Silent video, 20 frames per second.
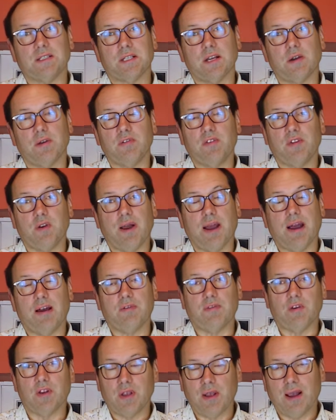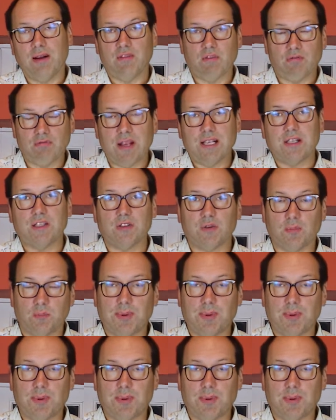So if you have a rental